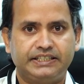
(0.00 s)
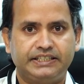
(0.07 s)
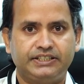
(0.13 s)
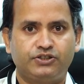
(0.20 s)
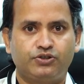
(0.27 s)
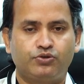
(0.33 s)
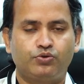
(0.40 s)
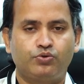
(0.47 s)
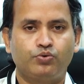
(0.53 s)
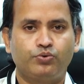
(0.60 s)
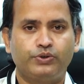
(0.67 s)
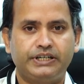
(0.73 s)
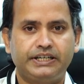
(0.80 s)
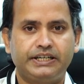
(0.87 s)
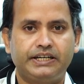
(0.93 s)
is
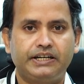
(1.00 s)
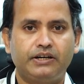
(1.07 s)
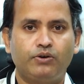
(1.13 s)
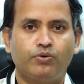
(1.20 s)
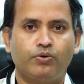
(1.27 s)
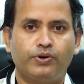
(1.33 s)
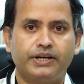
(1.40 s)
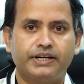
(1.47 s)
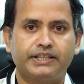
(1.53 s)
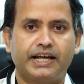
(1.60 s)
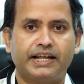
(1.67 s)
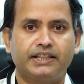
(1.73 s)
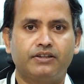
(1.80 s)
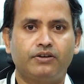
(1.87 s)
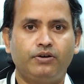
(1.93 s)
2 degrees lower
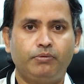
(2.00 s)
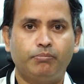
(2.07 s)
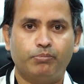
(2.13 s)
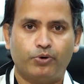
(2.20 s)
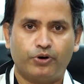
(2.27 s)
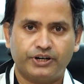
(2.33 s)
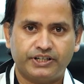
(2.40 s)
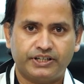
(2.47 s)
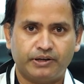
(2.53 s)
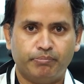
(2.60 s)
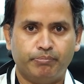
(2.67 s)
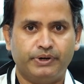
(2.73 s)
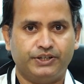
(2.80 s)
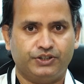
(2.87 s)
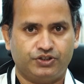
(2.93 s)
than the body
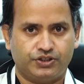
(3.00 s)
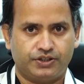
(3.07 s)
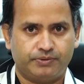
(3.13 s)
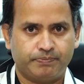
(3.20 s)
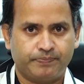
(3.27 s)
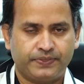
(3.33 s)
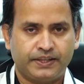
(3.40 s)
temperature.